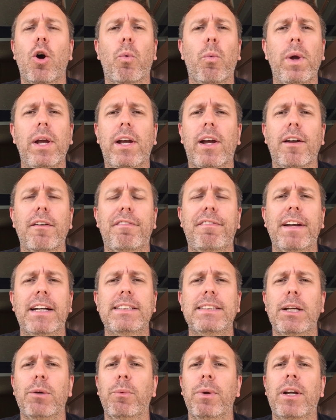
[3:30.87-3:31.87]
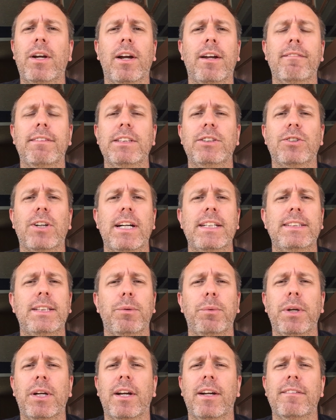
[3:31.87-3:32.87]
We could have fixed it. We could have addressed
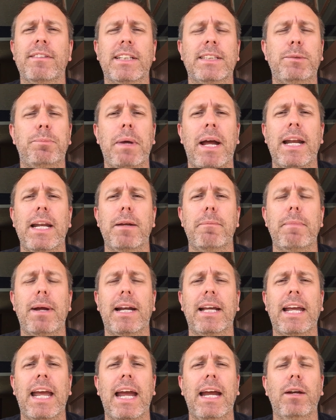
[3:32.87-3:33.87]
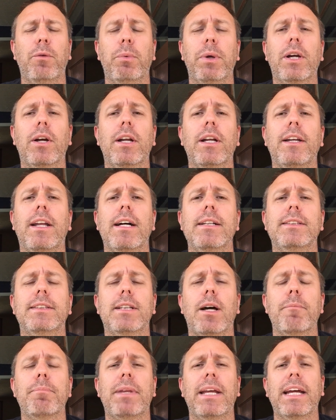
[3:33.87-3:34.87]
it. We could have expanded Medicaid. We could have done
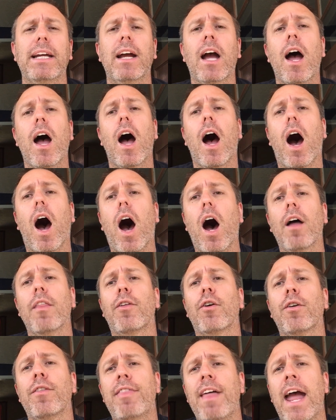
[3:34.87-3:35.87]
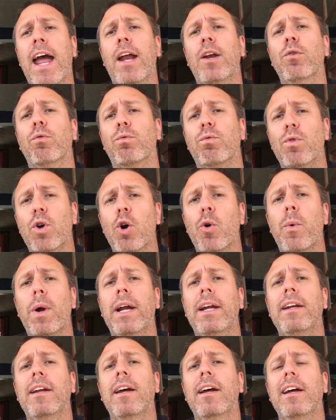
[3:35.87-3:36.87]
something other than
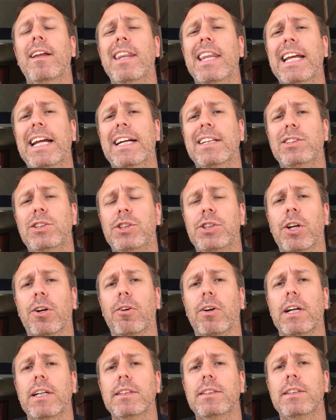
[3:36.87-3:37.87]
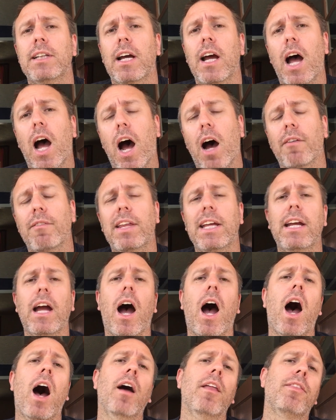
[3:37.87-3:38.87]
ruin the insurance of
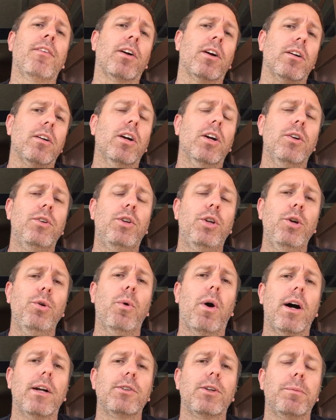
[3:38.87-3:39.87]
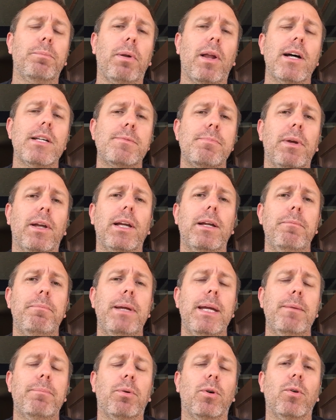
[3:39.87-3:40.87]
the other 200 plus million
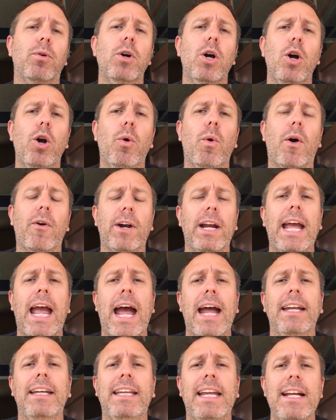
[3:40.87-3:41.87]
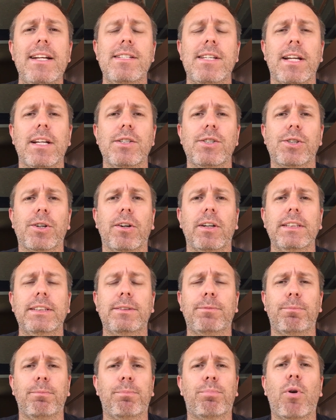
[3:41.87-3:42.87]
people who already had decent
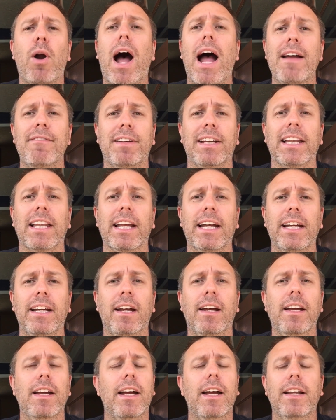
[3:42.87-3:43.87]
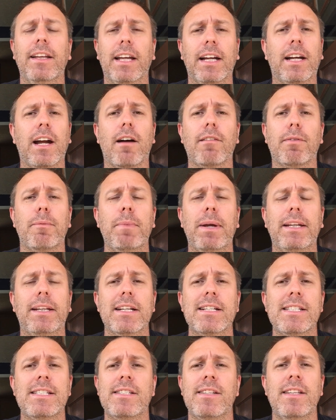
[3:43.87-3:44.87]
insurance privately. The government
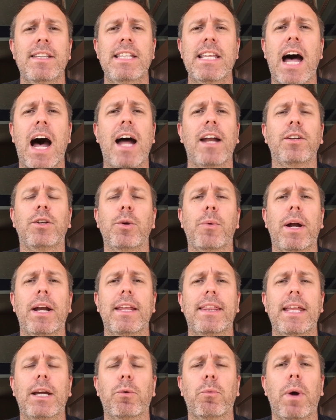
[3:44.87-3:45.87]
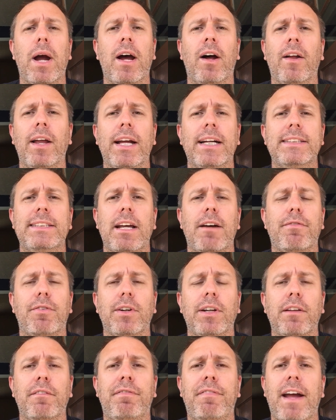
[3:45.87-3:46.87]
does not do anything well except
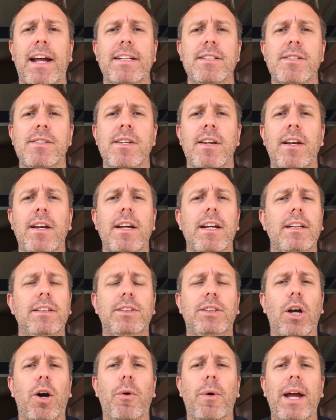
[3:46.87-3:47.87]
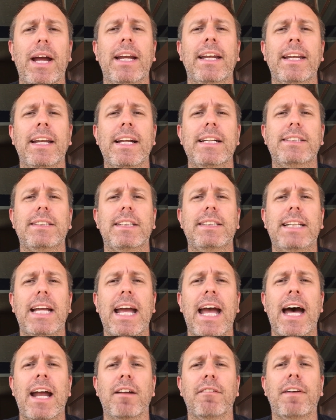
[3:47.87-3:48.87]
for defense. So it needs to
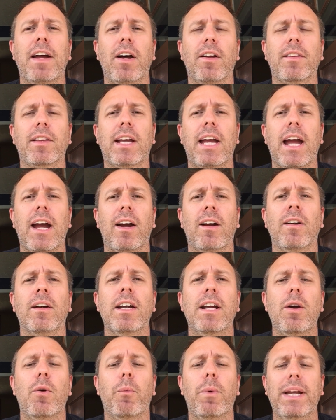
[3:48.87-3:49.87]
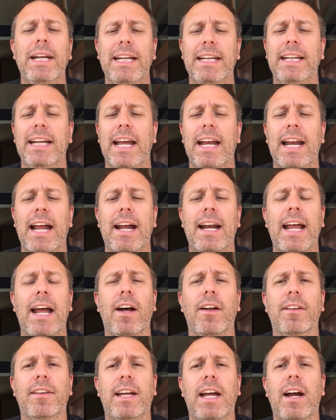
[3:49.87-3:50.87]
stay out of healthcare. We need to get out of
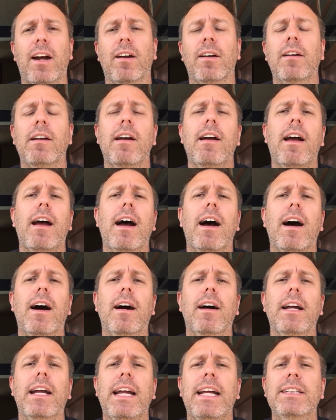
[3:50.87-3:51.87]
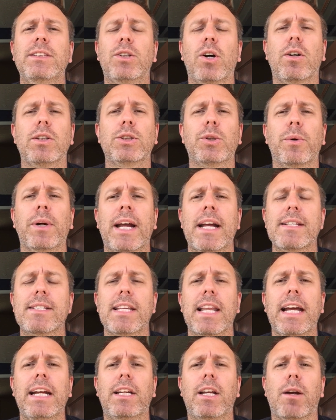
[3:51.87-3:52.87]
healthcare. He's also
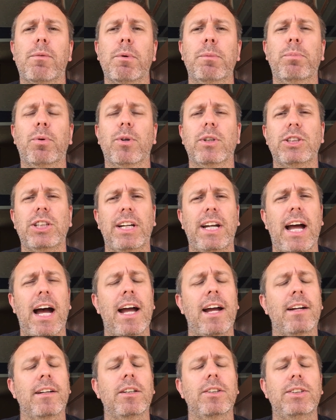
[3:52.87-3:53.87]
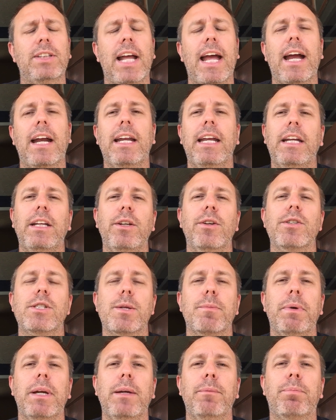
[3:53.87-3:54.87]
against late-term abortion. I understand he used
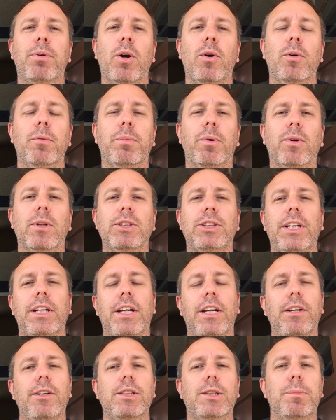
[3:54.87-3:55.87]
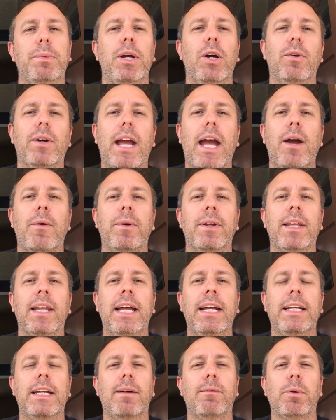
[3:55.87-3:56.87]
to be pro-abortion. He used to be okay with
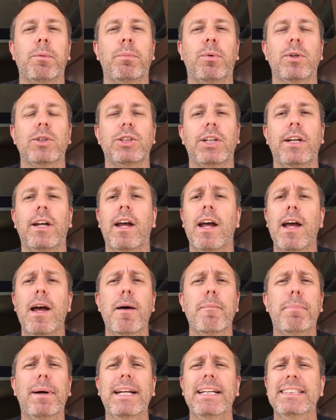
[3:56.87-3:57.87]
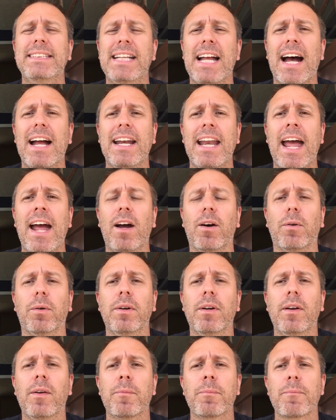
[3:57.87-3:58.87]
late-term abortion, but he's not now.